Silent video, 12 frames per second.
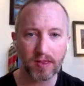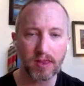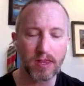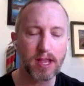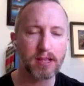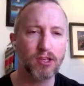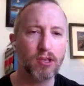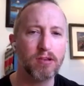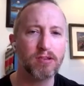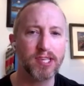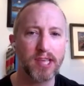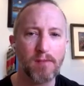So there's
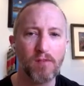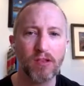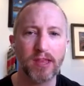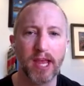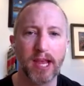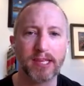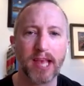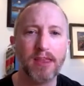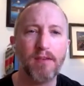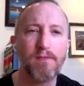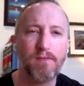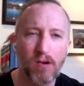several things, and the
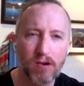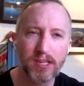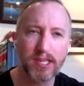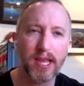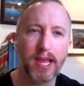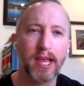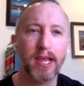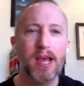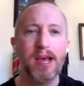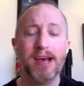first thing